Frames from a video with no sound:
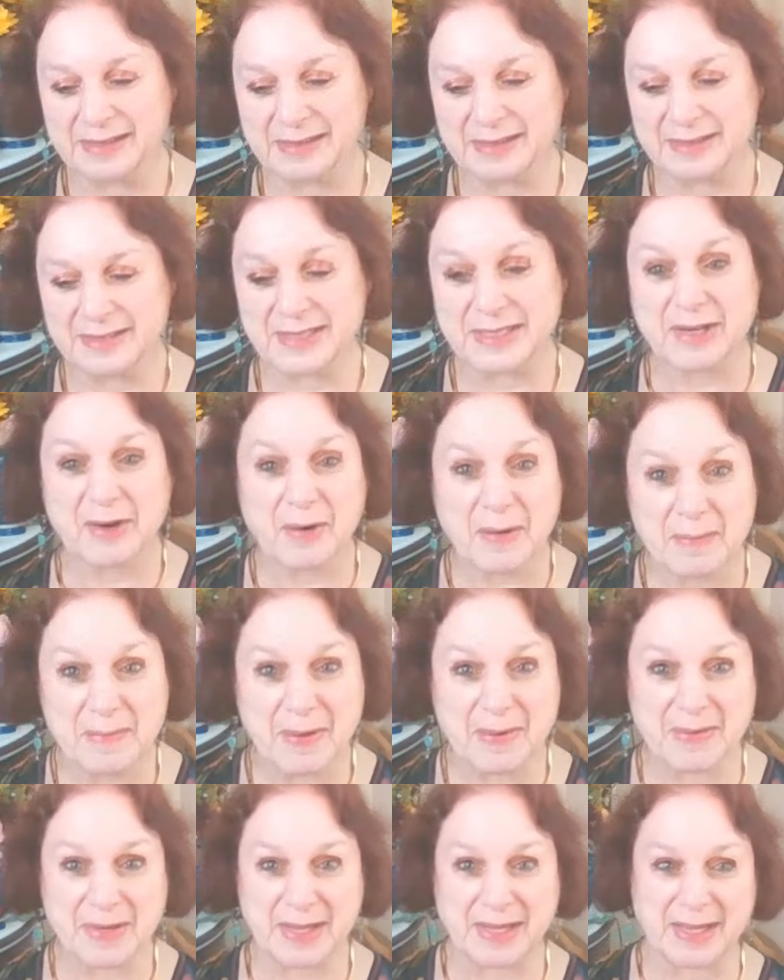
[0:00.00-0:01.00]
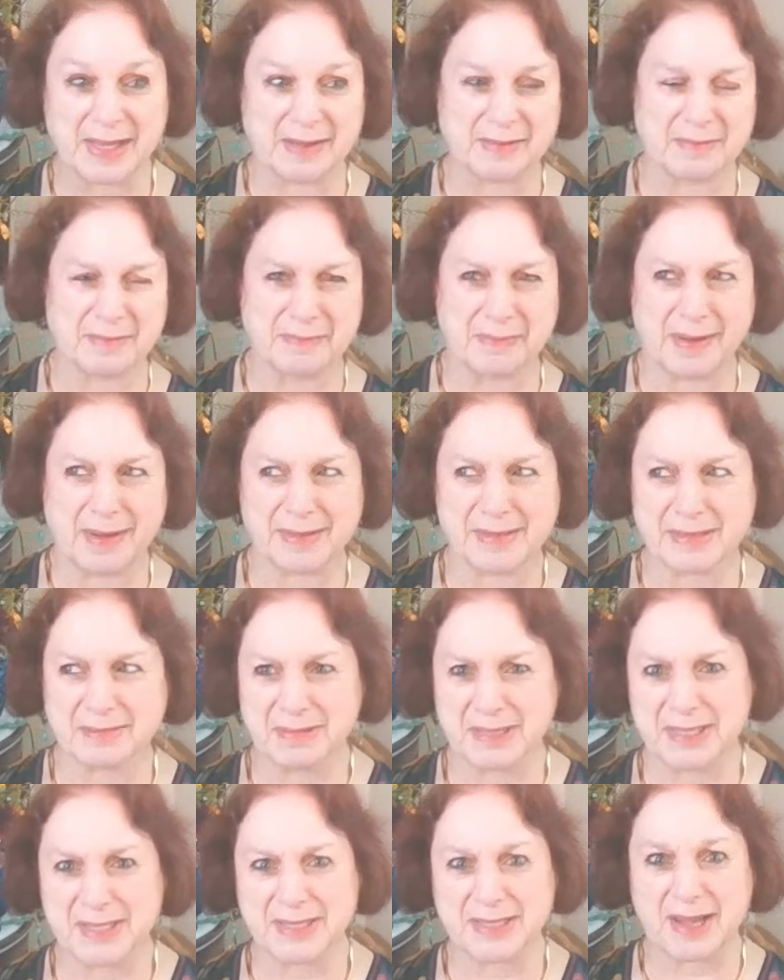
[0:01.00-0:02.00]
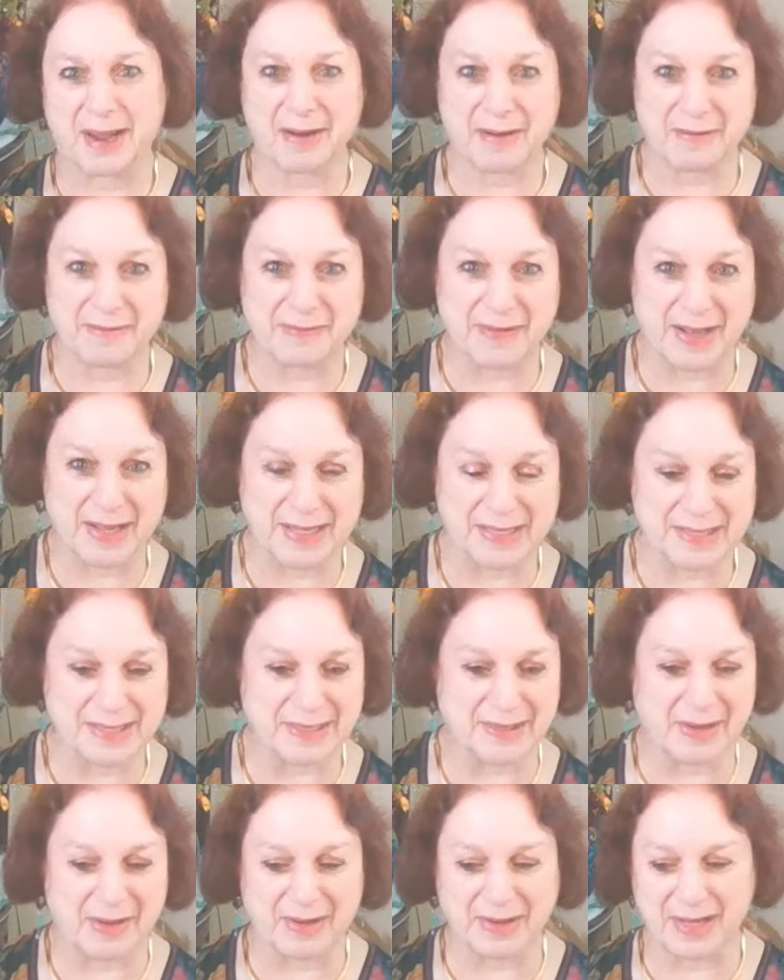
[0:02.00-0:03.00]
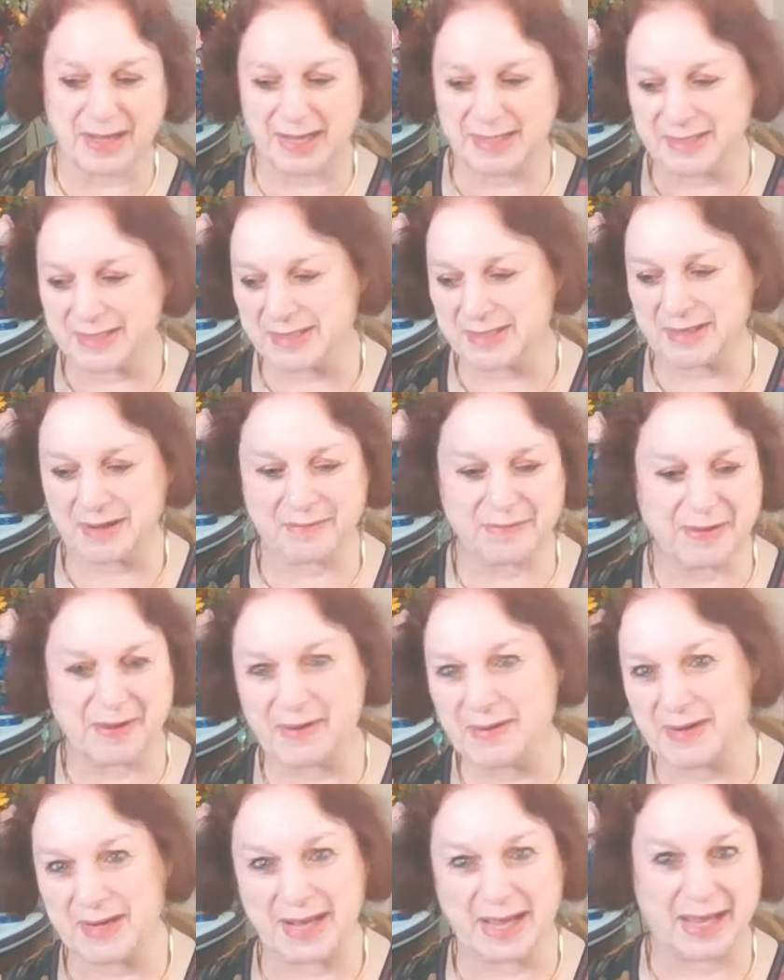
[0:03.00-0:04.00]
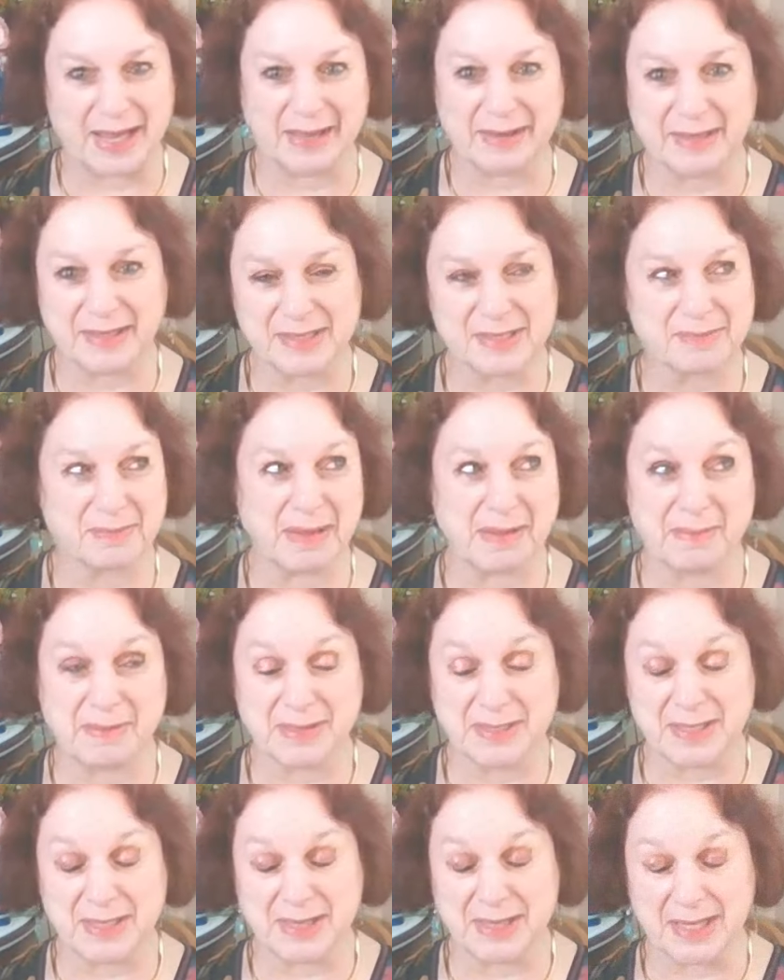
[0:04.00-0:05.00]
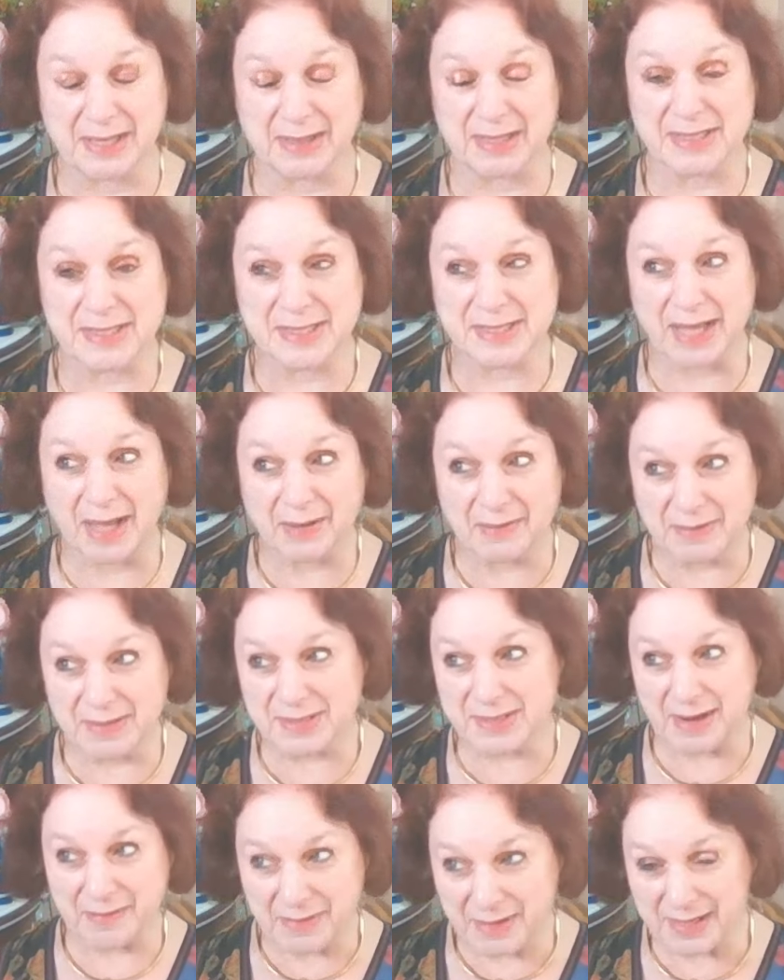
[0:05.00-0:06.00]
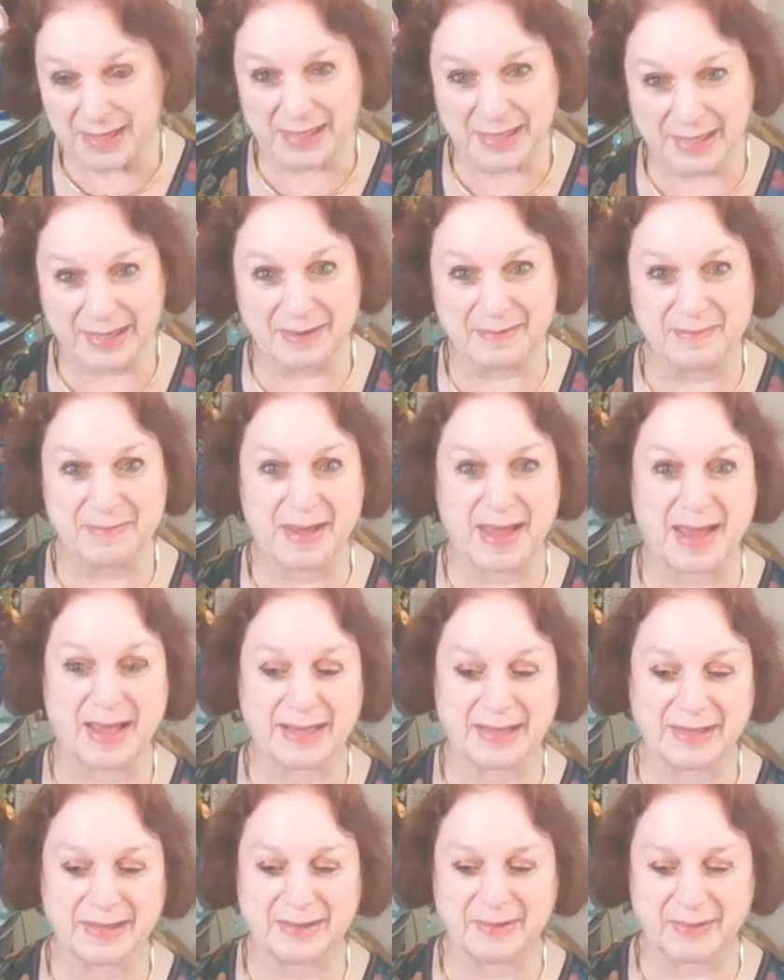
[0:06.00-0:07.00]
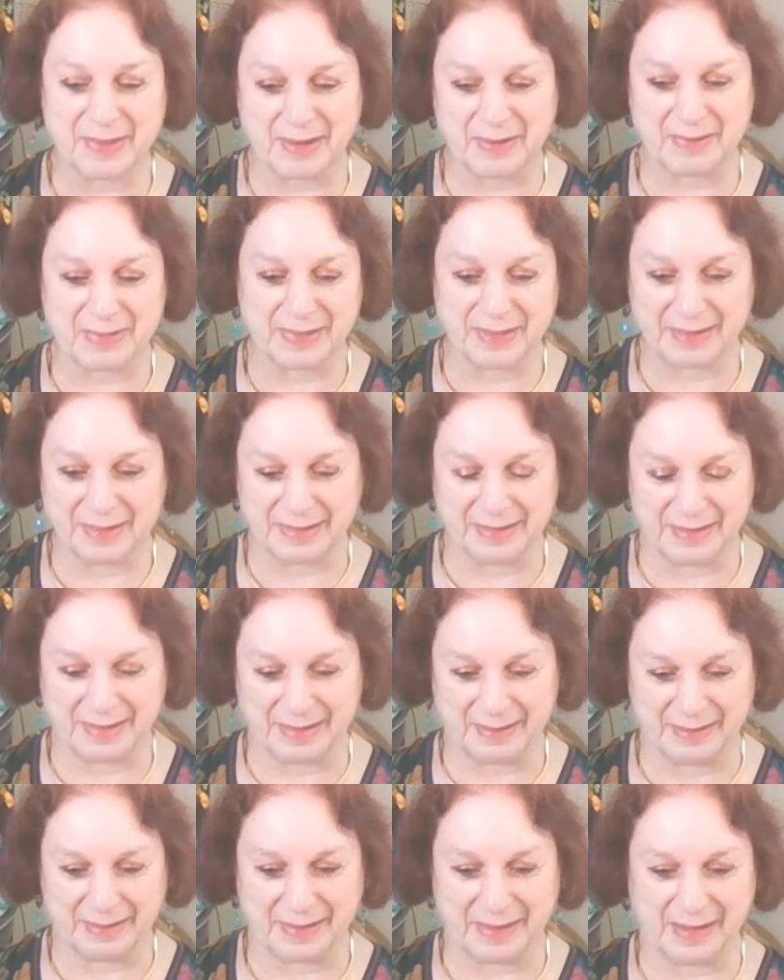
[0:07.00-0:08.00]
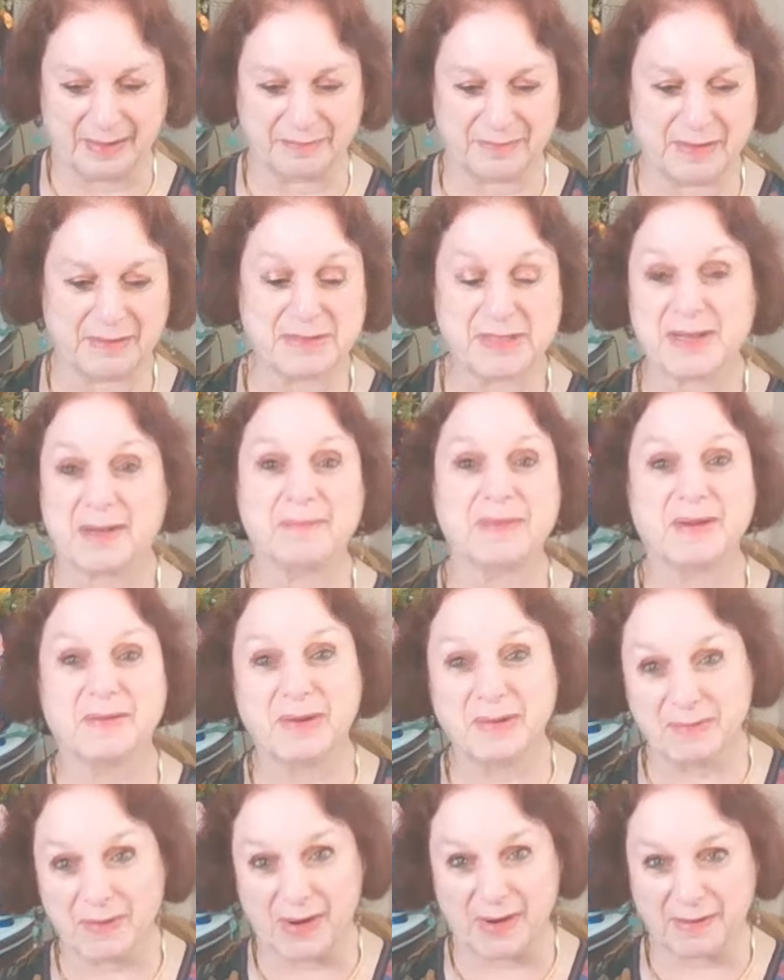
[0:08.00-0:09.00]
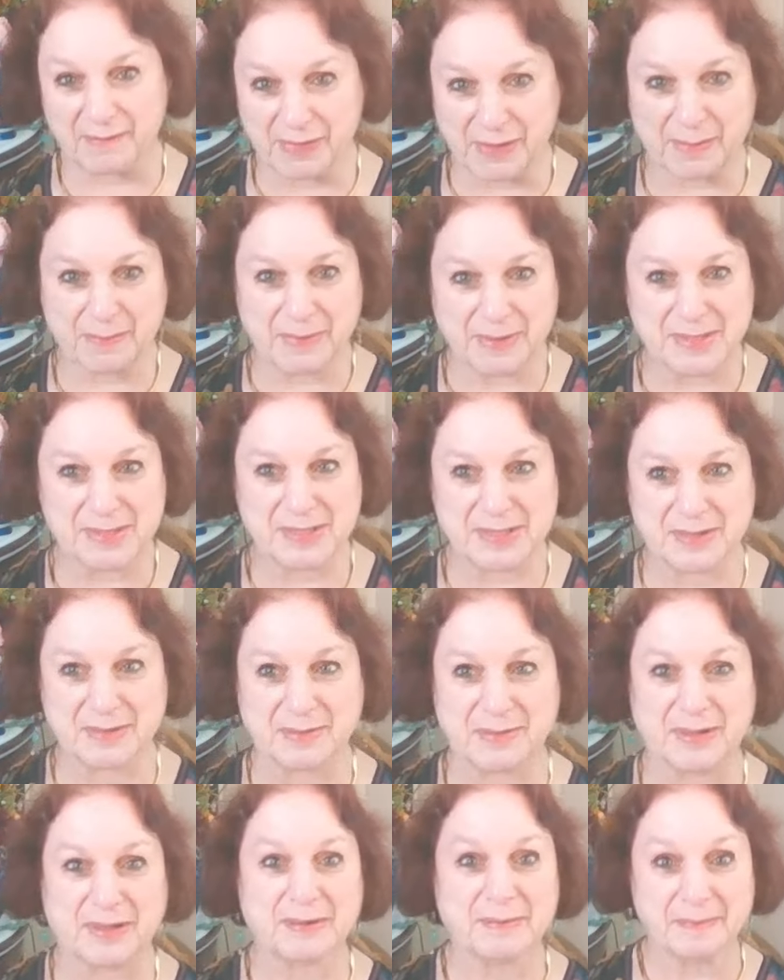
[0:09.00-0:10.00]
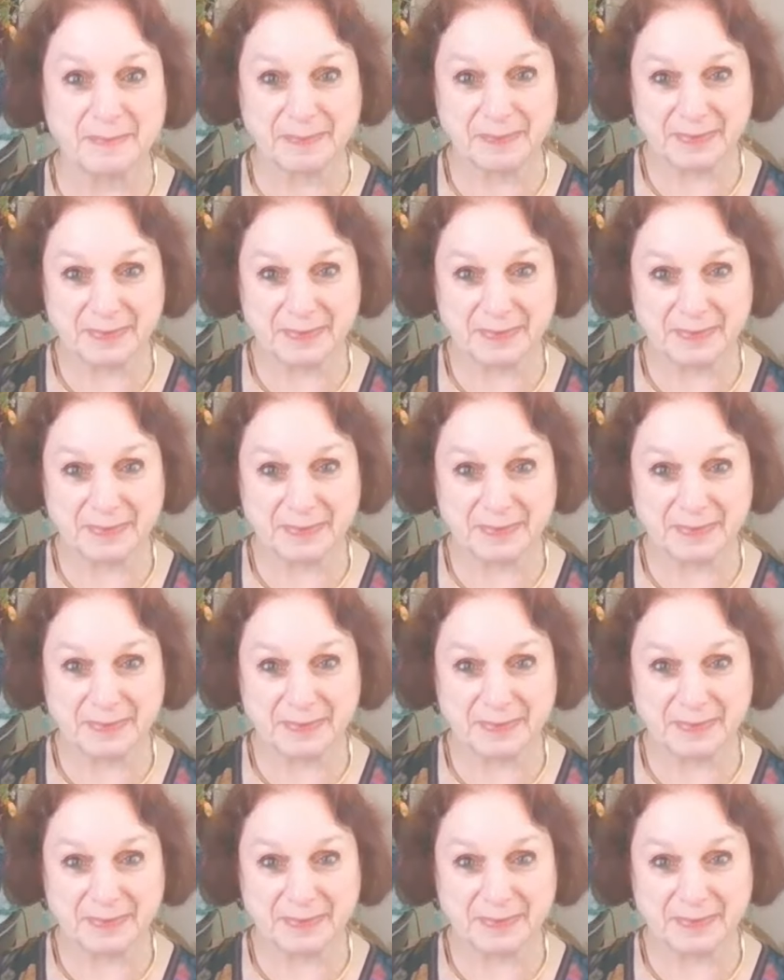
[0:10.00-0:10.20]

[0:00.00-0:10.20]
ceremony and possibly sacrifice and all kinds of stuff going on, because people didn't think the sun was ever going to come back. You know, if something went wrong, if their prayers didn't work.